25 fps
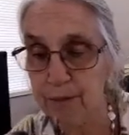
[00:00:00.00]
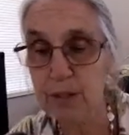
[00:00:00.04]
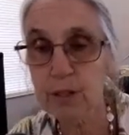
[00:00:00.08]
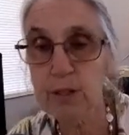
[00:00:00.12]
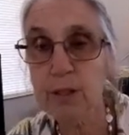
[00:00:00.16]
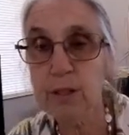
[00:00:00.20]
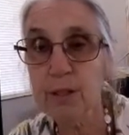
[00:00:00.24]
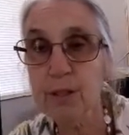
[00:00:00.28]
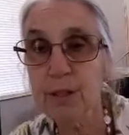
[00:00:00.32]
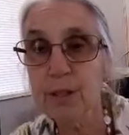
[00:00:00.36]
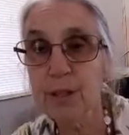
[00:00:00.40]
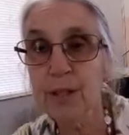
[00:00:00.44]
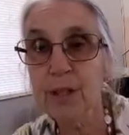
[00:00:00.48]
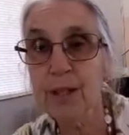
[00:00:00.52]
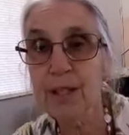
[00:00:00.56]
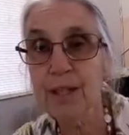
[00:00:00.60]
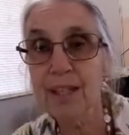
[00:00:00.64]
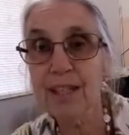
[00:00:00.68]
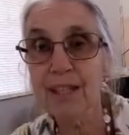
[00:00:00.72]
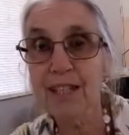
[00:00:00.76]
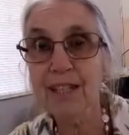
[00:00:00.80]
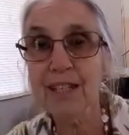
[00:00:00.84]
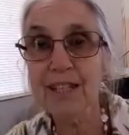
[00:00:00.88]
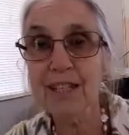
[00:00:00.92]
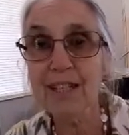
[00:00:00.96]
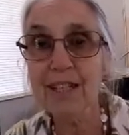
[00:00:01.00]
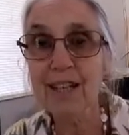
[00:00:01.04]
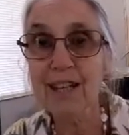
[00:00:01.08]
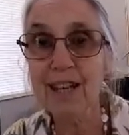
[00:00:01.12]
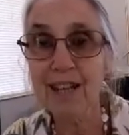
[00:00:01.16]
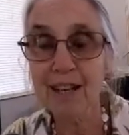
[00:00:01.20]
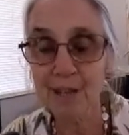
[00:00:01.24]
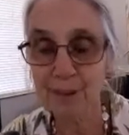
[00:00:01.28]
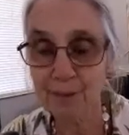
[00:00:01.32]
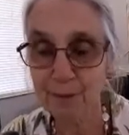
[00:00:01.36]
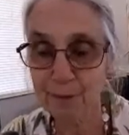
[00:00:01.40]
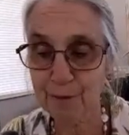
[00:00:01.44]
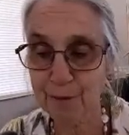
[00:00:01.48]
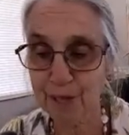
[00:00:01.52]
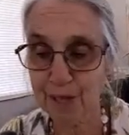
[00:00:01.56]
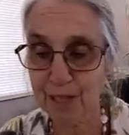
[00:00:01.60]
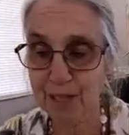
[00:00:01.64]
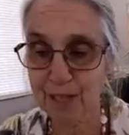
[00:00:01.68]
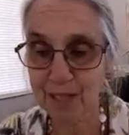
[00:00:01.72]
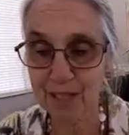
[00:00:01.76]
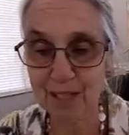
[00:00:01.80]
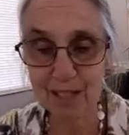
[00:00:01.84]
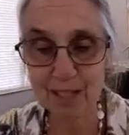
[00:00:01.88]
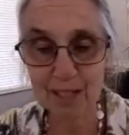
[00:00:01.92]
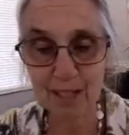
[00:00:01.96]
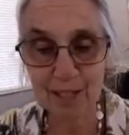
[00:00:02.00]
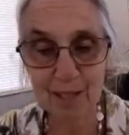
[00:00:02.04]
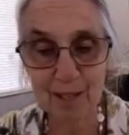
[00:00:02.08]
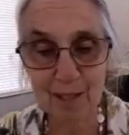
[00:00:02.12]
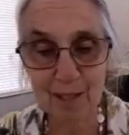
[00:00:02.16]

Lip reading: you to get it fixed.